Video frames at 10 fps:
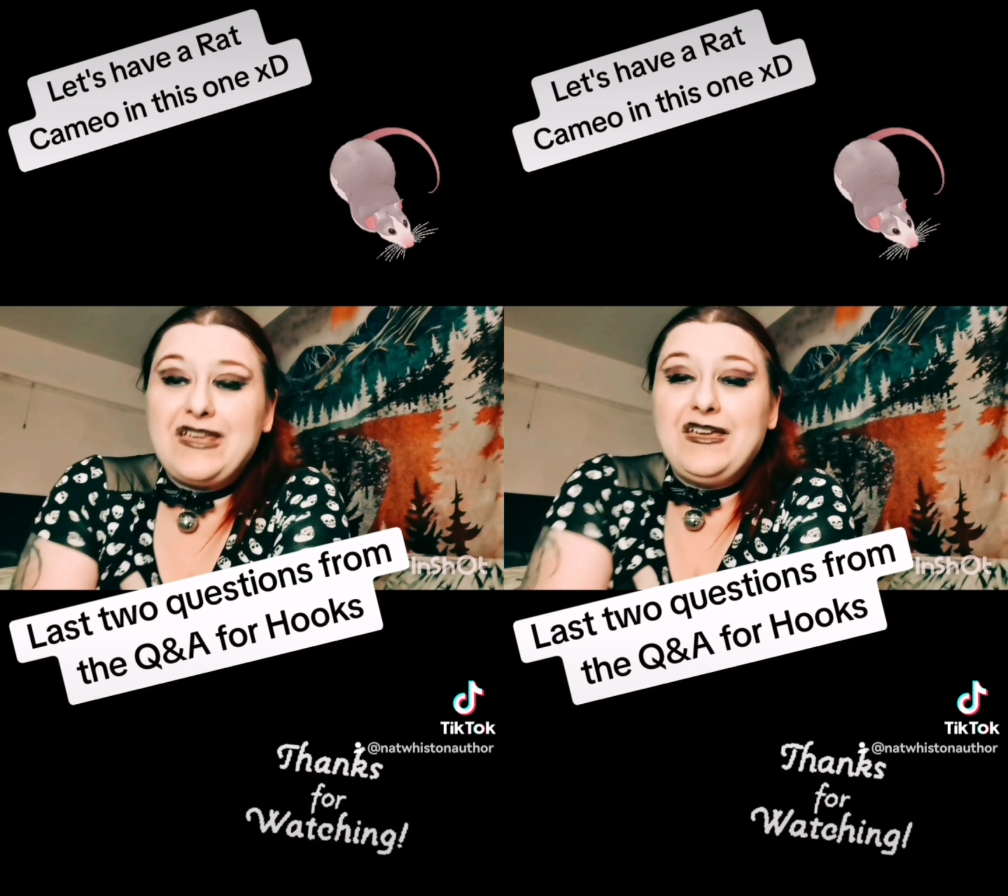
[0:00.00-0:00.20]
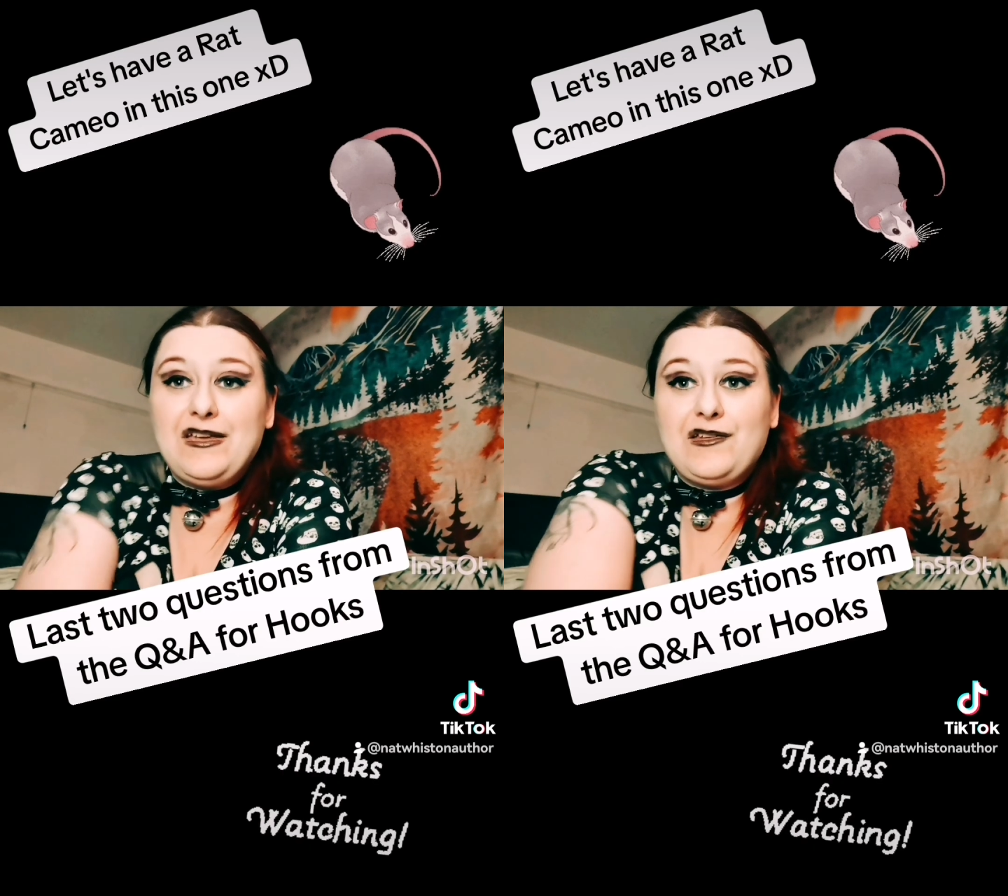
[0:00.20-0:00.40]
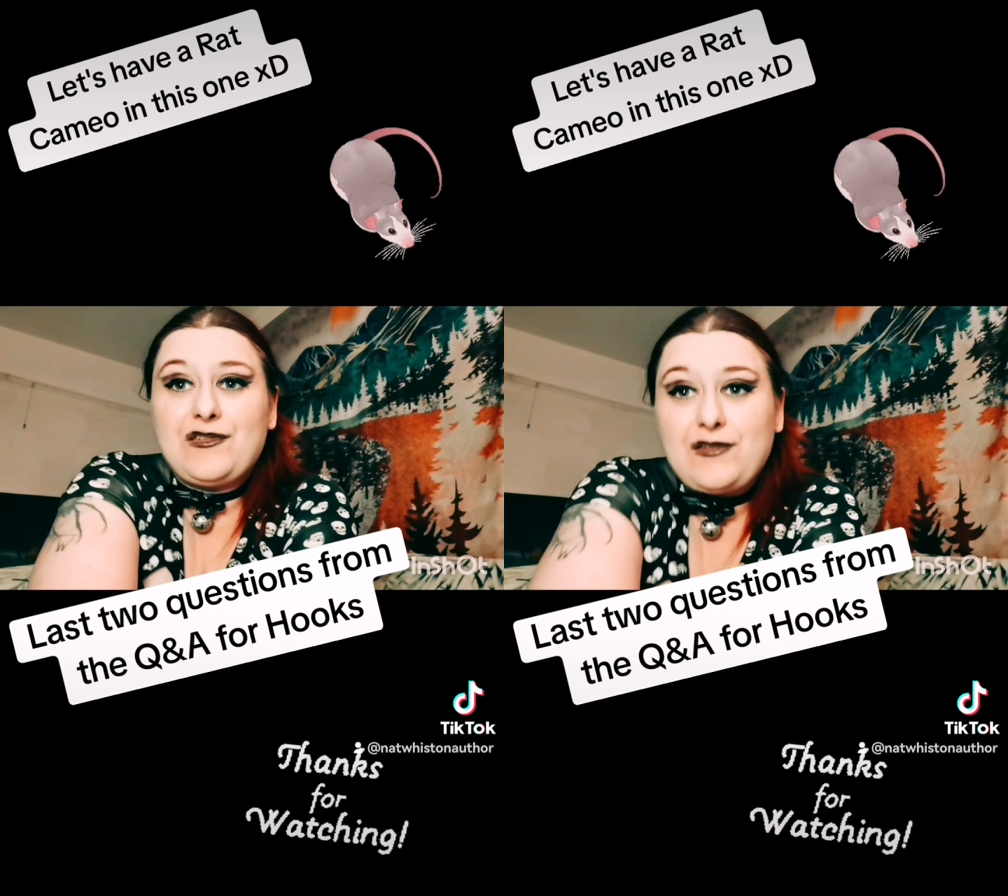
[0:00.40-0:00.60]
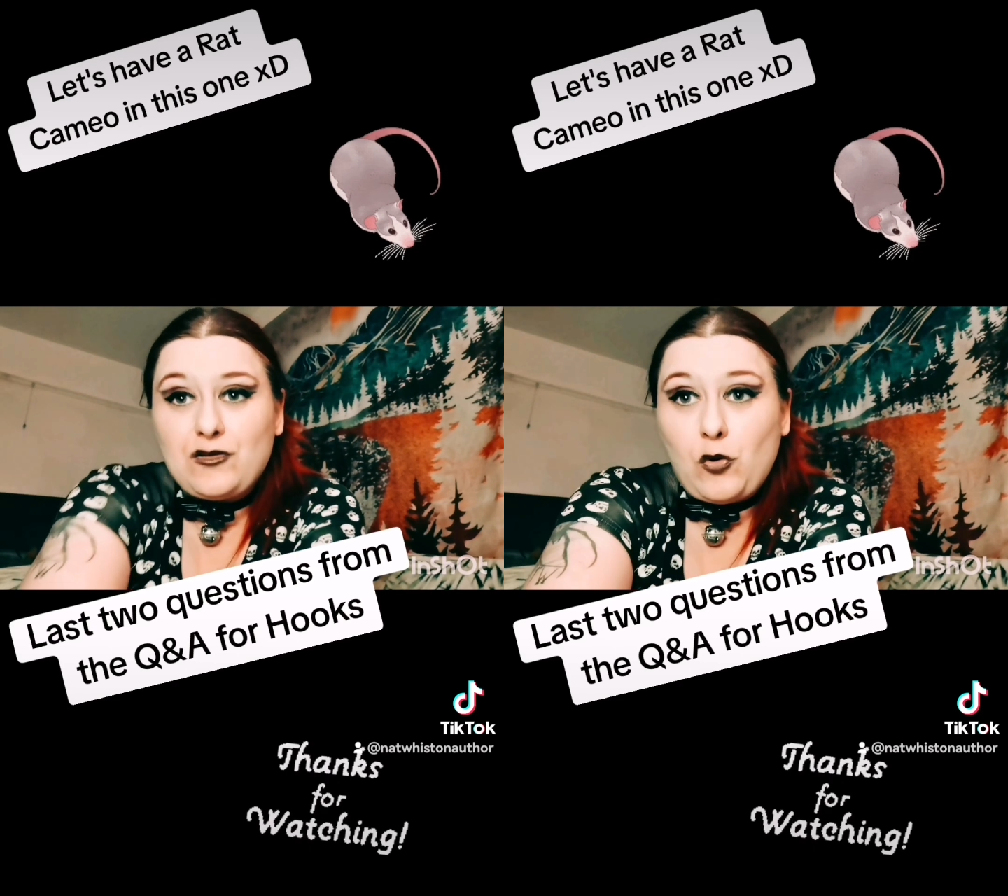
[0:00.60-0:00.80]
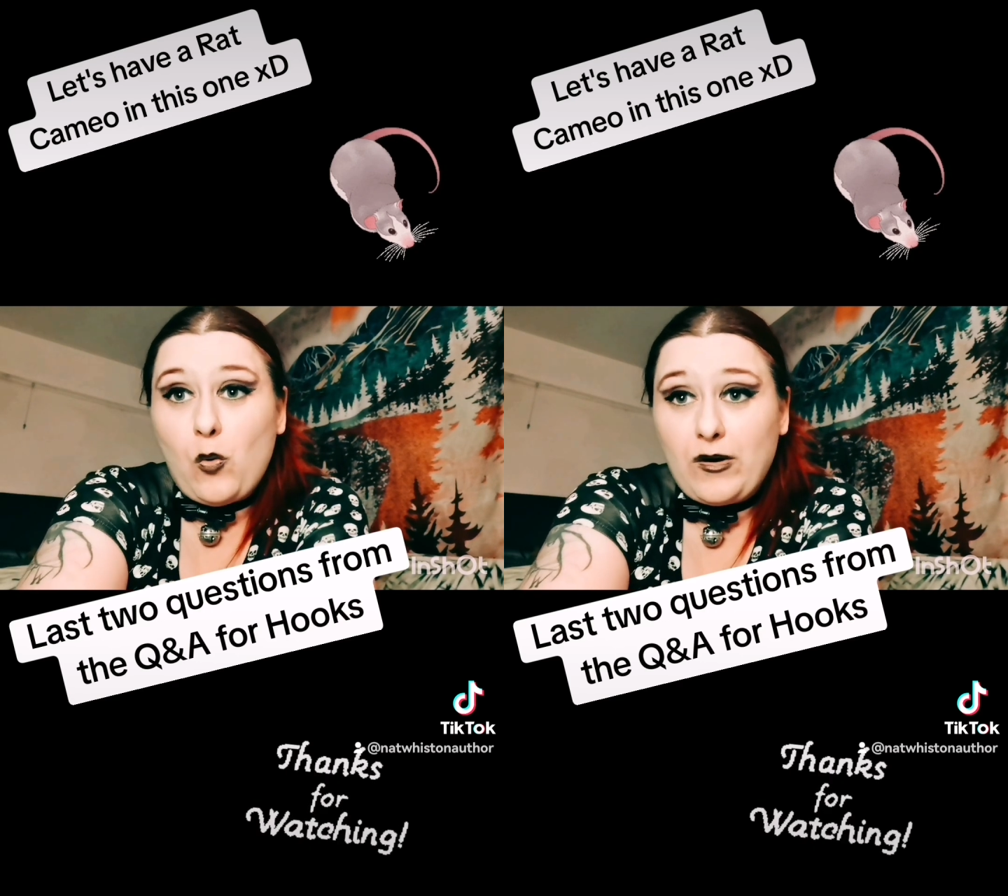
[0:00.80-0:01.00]
is
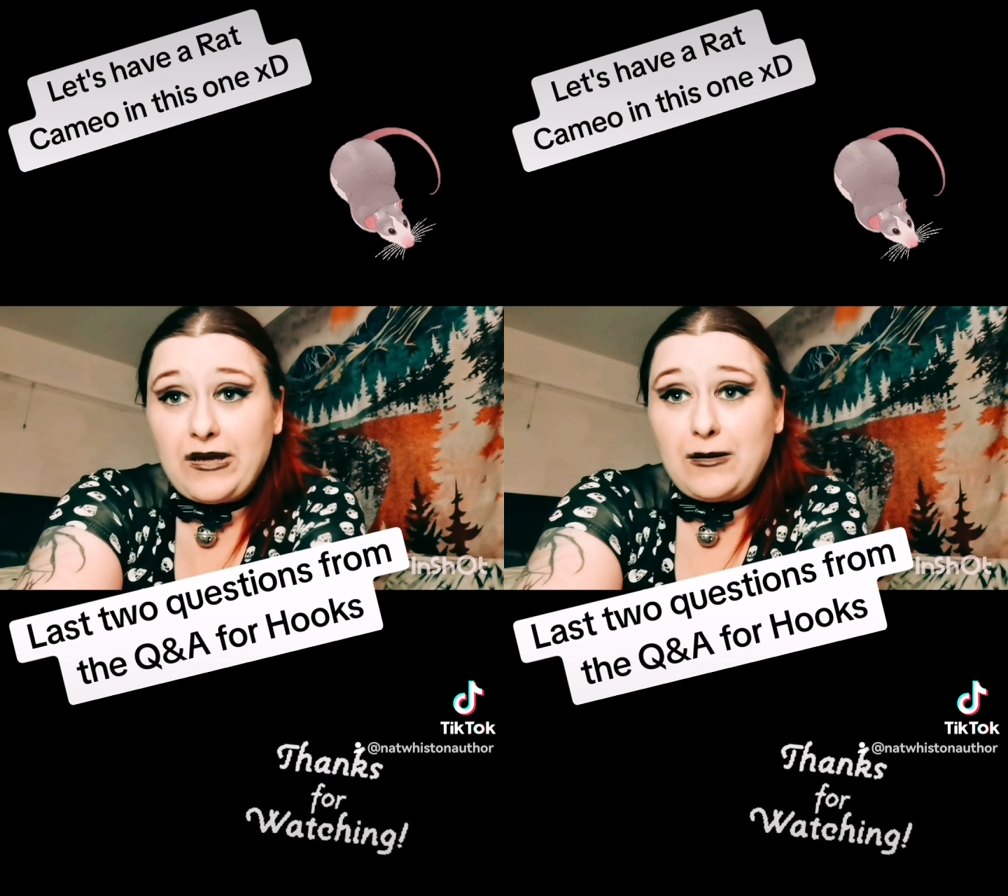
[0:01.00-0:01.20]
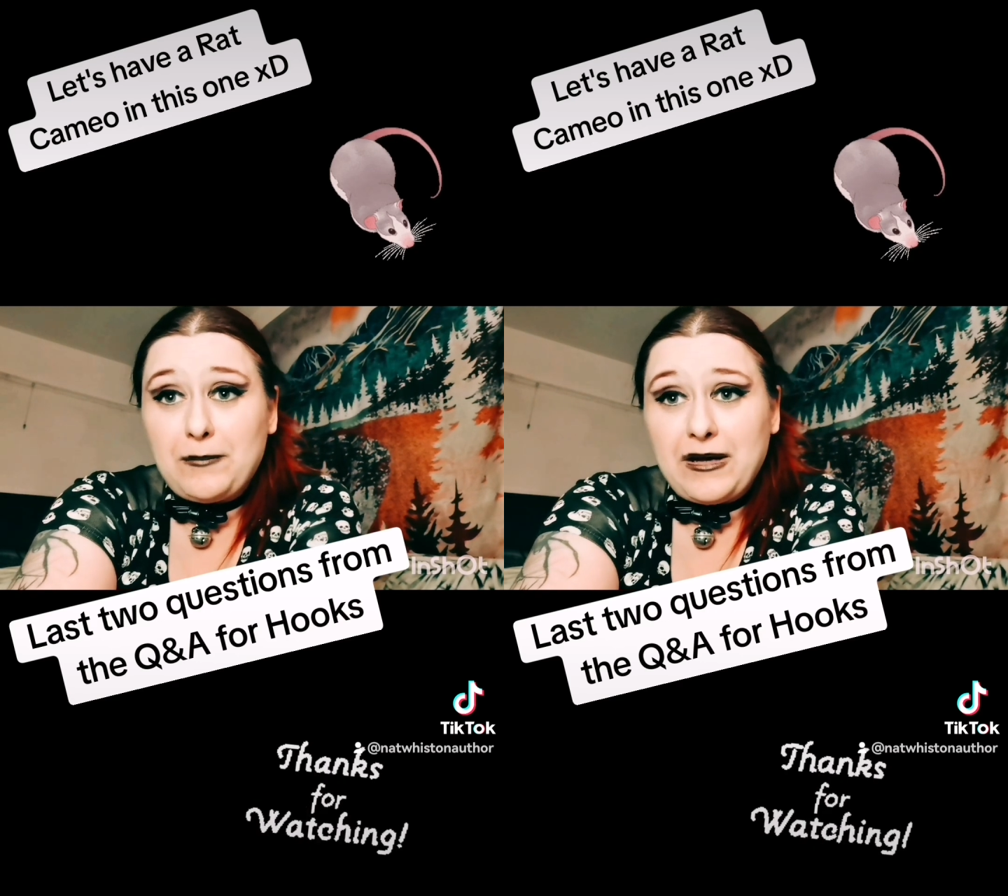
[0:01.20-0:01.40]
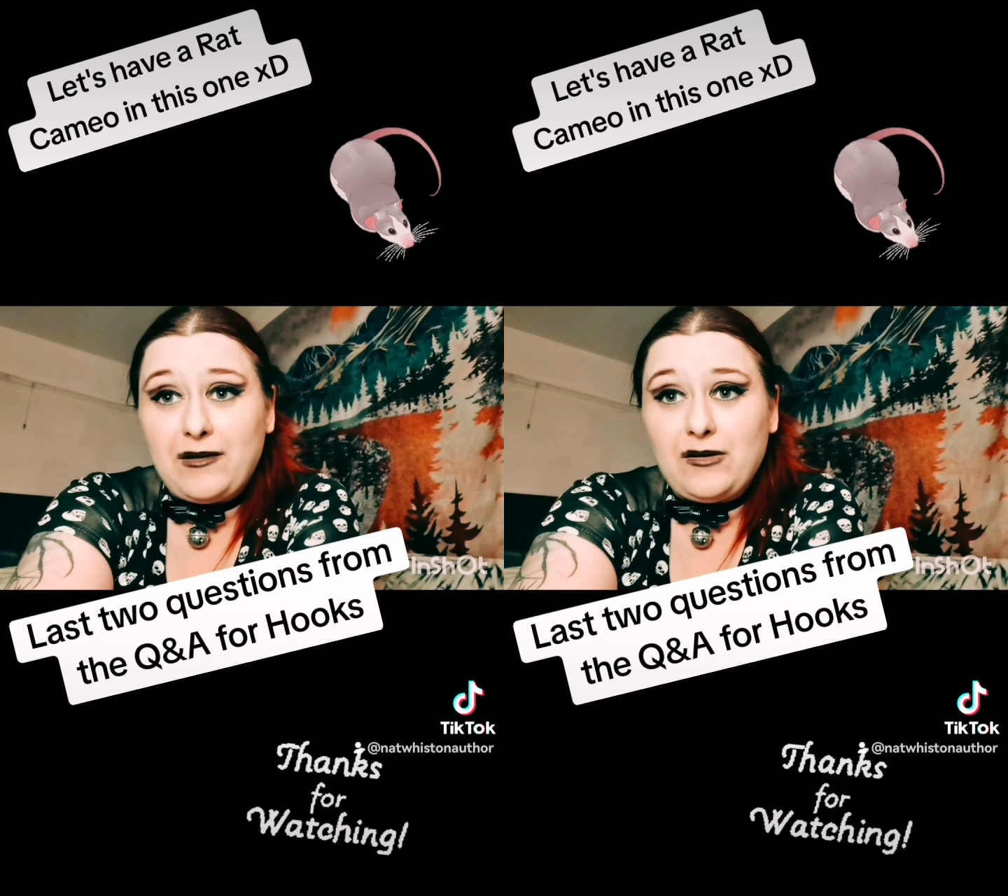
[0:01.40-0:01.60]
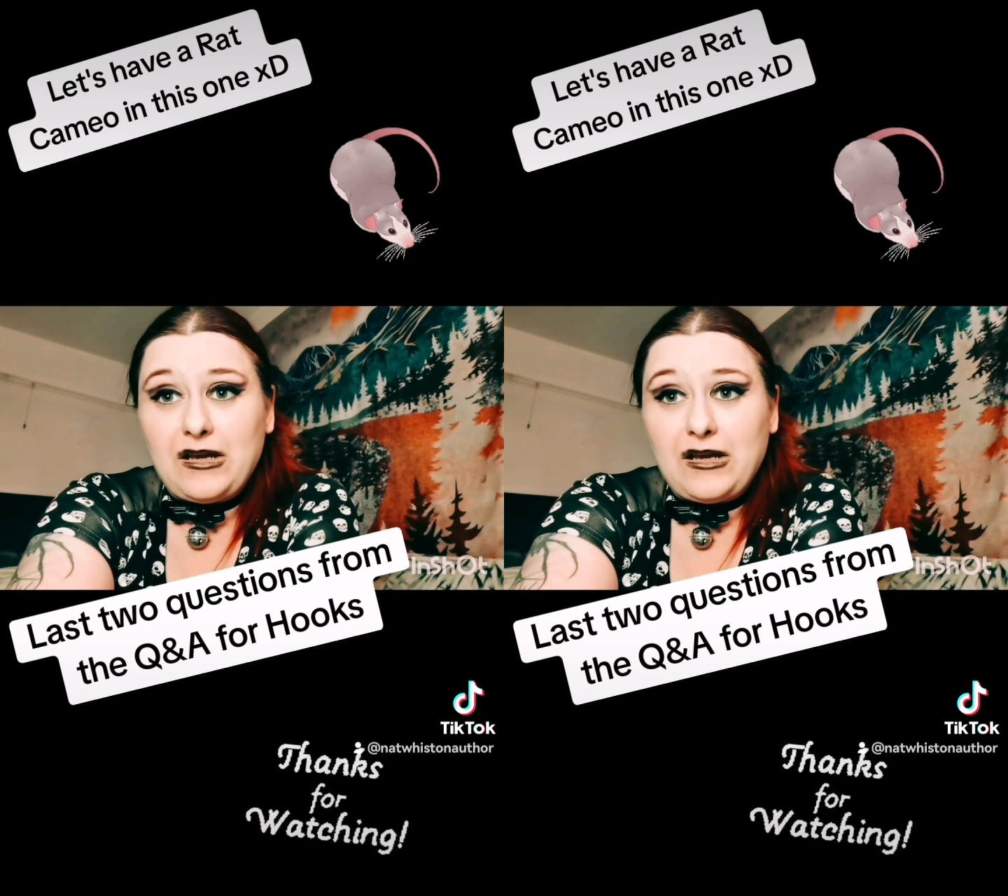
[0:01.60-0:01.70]
talking about